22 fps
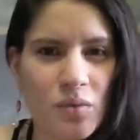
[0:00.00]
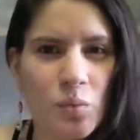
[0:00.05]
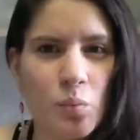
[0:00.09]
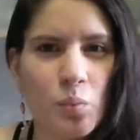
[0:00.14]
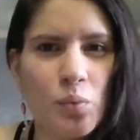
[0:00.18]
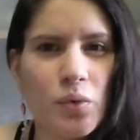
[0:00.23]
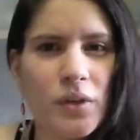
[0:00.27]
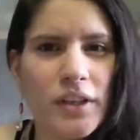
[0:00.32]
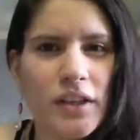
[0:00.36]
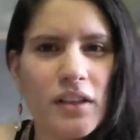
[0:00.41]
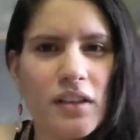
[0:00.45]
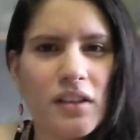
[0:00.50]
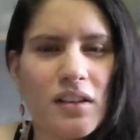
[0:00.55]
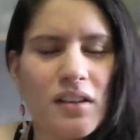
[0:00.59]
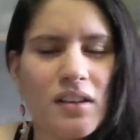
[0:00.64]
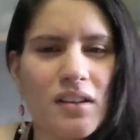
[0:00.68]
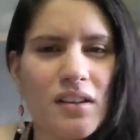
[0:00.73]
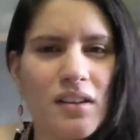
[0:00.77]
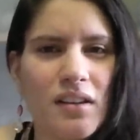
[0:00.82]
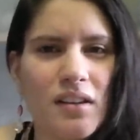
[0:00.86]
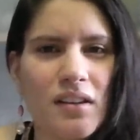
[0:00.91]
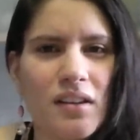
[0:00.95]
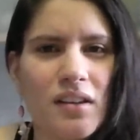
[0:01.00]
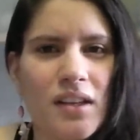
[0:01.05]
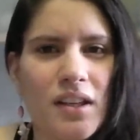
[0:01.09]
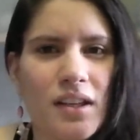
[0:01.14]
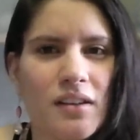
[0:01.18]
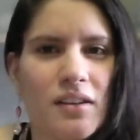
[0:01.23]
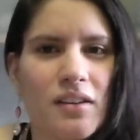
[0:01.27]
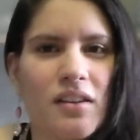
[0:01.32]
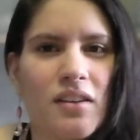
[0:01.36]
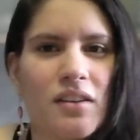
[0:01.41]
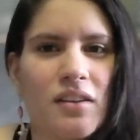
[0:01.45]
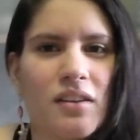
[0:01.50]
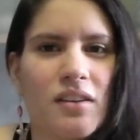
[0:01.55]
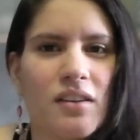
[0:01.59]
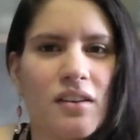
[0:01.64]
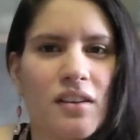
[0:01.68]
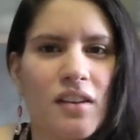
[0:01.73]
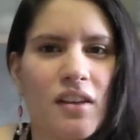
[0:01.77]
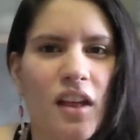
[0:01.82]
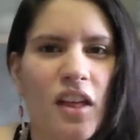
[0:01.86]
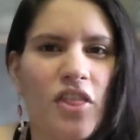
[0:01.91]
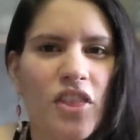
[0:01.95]
What is
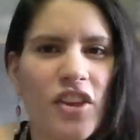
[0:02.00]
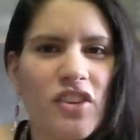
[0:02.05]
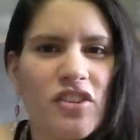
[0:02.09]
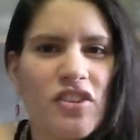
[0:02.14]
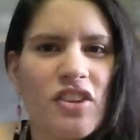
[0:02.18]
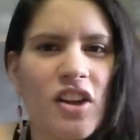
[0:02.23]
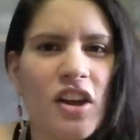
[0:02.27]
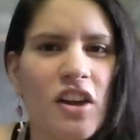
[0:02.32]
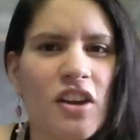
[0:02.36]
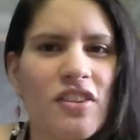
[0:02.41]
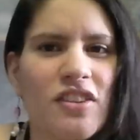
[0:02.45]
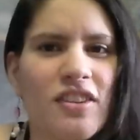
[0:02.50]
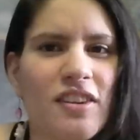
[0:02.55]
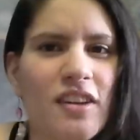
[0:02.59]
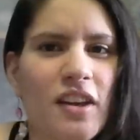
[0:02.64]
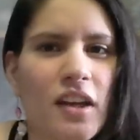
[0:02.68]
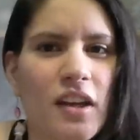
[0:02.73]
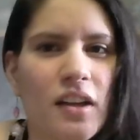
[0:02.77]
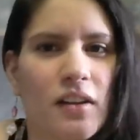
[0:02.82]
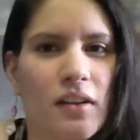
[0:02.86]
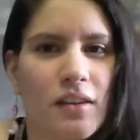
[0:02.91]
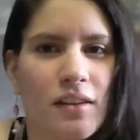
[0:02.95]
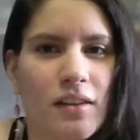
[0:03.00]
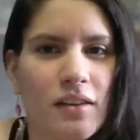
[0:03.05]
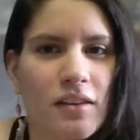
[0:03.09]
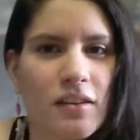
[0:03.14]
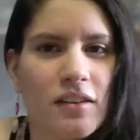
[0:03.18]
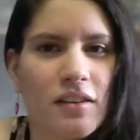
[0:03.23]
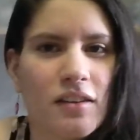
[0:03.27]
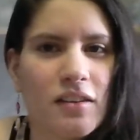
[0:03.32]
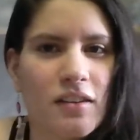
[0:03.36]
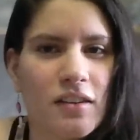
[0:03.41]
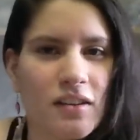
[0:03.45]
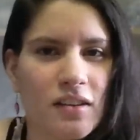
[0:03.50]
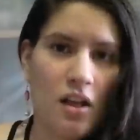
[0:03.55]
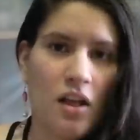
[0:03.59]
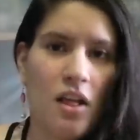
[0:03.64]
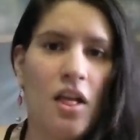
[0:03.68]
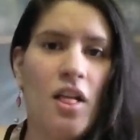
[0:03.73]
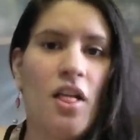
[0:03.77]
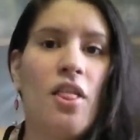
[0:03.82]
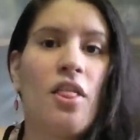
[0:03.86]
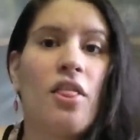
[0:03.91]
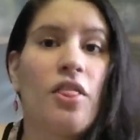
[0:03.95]
this nonsense?
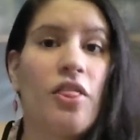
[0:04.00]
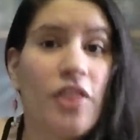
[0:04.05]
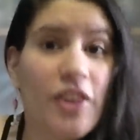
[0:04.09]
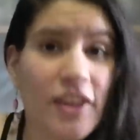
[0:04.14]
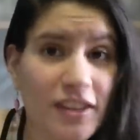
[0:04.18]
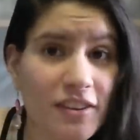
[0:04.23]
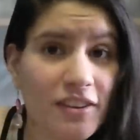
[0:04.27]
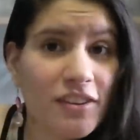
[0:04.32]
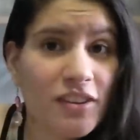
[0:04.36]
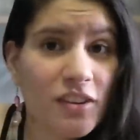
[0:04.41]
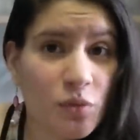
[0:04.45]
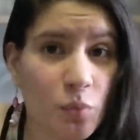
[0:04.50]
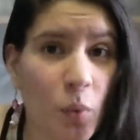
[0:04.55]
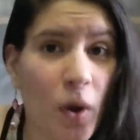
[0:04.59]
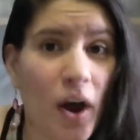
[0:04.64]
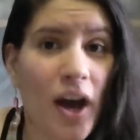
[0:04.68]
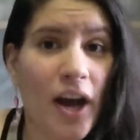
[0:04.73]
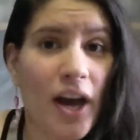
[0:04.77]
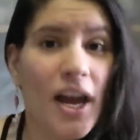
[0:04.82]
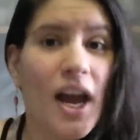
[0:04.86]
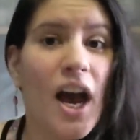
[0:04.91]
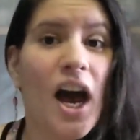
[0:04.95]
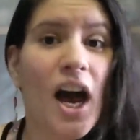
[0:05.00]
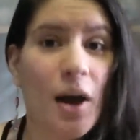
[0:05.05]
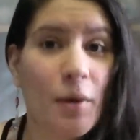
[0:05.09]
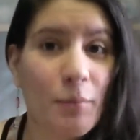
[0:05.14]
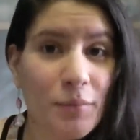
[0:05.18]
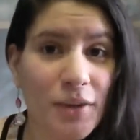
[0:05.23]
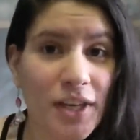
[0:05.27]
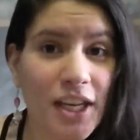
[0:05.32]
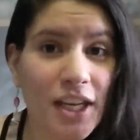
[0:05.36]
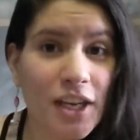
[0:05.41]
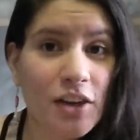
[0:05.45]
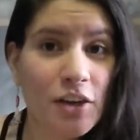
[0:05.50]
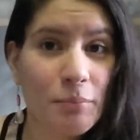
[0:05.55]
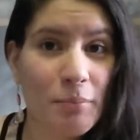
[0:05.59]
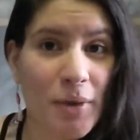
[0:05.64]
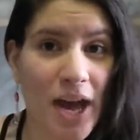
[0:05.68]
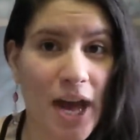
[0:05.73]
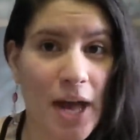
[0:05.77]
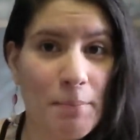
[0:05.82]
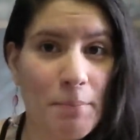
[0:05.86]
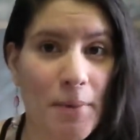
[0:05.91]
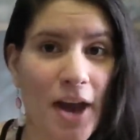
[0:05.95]
This is why I'm here,
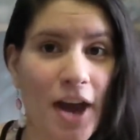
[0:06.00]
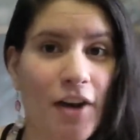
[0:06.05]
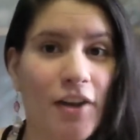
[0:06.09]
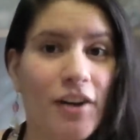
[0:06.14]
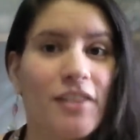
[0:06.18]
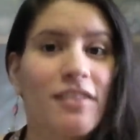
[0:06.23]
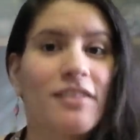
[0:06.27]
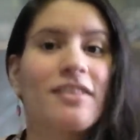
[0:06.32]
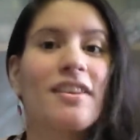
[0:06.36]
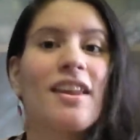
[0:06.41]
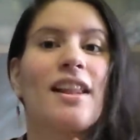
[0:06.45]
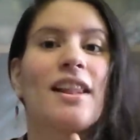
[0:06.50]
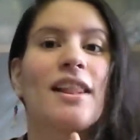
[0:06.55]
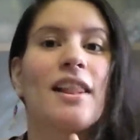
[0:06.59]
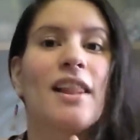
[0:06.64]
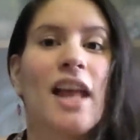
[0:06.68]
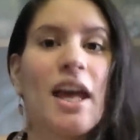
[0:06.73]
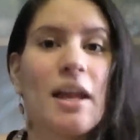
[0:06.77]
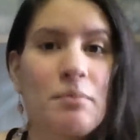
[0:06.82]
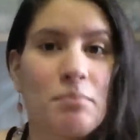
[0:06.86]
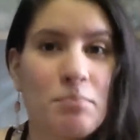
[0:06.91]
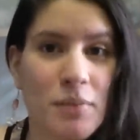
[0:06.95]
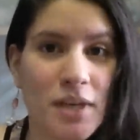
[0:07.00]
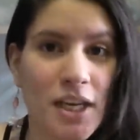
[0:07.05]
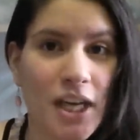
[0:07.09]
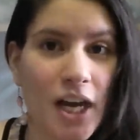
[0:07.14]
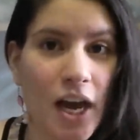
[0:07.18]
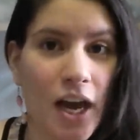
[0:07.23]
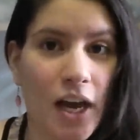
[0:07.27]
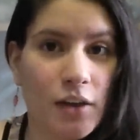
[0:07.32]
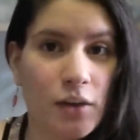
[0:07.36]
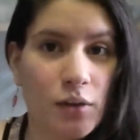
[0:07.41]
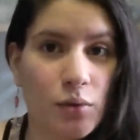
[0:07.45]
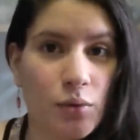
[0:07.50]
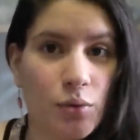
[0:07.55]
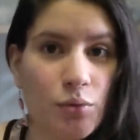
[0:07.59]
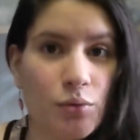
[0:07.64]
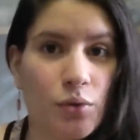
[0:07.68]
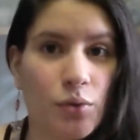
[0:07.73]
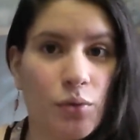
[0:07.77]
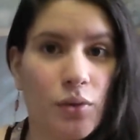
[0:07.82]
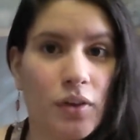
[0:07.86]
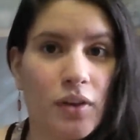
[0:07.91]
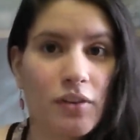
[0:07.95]
bad parents. Let me guide you
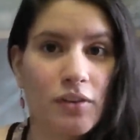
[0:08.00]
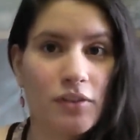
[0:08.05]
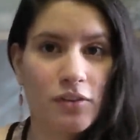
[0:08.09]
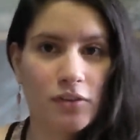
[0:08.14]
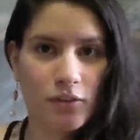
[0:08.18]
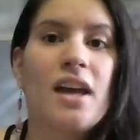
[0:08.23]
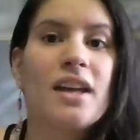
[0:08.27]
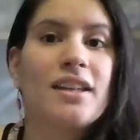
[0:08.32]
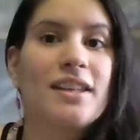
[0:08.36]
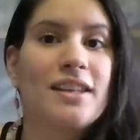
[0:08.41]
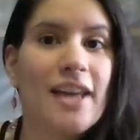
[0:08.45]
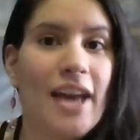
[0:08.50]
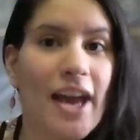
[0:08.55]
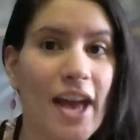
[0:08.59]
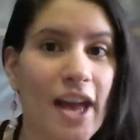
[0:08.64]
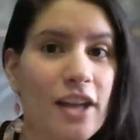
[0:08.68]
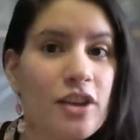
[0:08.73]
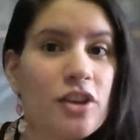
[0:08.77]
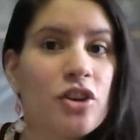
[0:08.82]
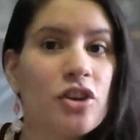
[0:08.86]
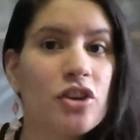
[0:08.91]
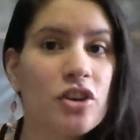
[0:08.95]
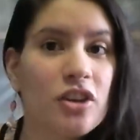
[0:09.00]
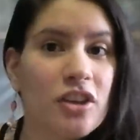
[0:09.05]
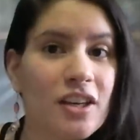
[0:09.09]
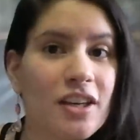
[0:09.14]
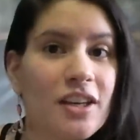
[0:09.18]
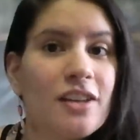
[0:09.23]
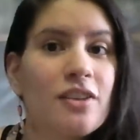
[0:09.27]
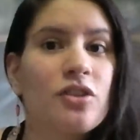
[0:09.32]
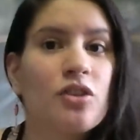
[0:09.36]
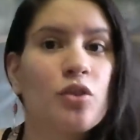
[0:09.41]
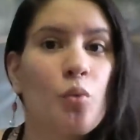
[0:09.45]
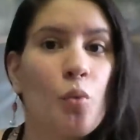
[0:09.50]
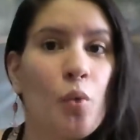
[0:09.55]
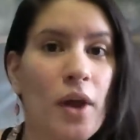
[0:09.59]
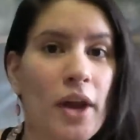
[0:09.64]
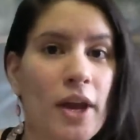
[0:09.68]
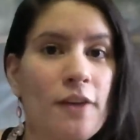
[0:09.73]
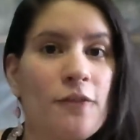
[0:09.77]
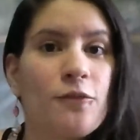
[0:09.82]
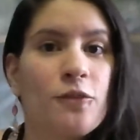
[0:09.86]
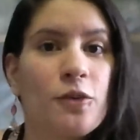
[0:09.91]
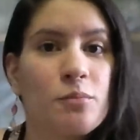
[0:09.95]
through this. Get your kids
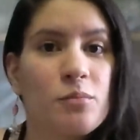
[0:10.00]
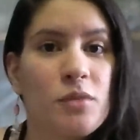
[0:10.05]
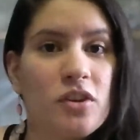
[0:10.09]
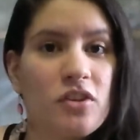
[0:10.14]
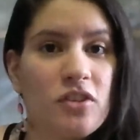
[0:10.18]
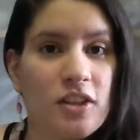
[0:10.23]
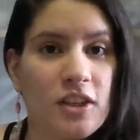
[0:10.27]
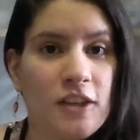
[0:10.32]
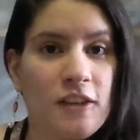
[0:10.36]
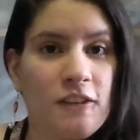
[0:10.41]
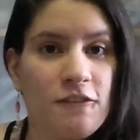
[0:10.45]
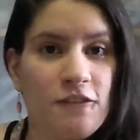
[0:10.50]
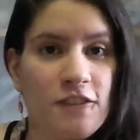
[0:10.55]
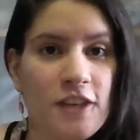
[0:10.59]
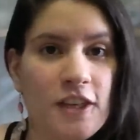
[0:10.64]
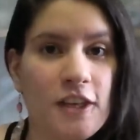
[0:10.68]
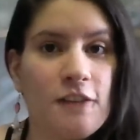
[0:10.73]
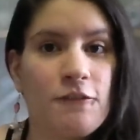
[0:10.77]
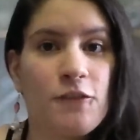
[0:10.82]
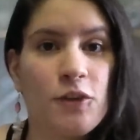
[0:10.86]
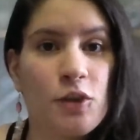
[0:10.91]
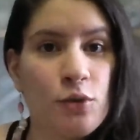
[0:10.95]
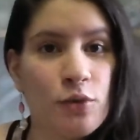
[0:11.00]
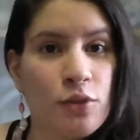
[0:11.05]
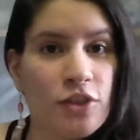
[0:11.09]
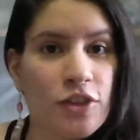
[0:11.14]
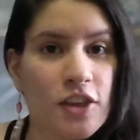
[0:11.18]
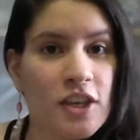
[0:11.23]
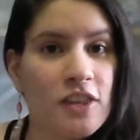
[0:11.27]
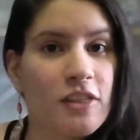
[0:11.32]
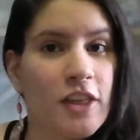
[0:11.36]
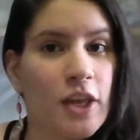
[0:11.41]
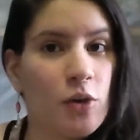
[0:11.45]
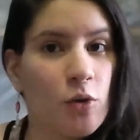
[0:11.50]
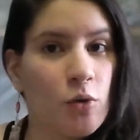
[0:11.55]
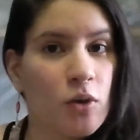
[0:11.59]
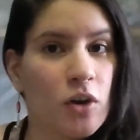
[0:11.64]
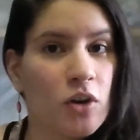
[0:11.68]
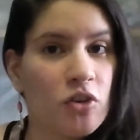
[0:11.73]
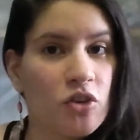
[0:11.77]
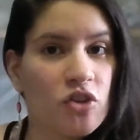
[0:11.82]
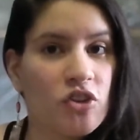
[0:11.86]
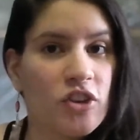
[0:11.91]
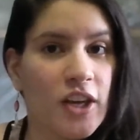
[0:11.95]
away from the TV if you think they don't
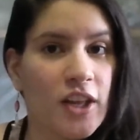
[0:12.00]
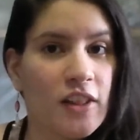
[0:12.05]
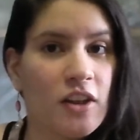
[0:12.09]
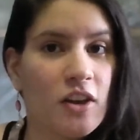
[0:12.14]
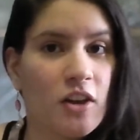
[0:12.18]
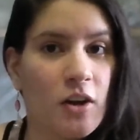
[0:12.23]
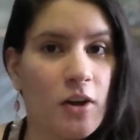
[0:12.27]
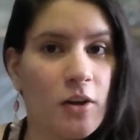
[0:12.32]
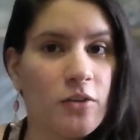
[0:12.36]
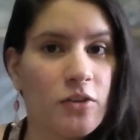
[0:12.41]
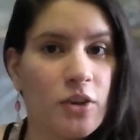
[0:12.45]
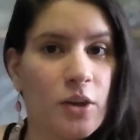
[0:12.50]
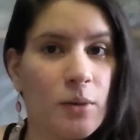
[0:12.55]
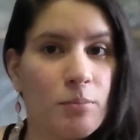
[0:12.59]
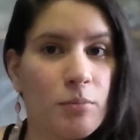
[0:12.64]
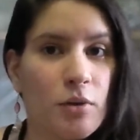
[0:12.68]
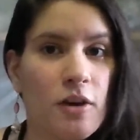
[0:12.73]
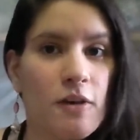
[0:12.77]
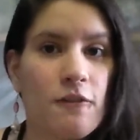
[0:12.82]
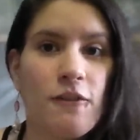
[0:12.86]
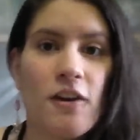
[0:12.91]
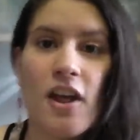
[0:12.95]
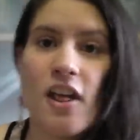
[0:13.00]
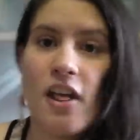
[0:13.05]
understand the concept of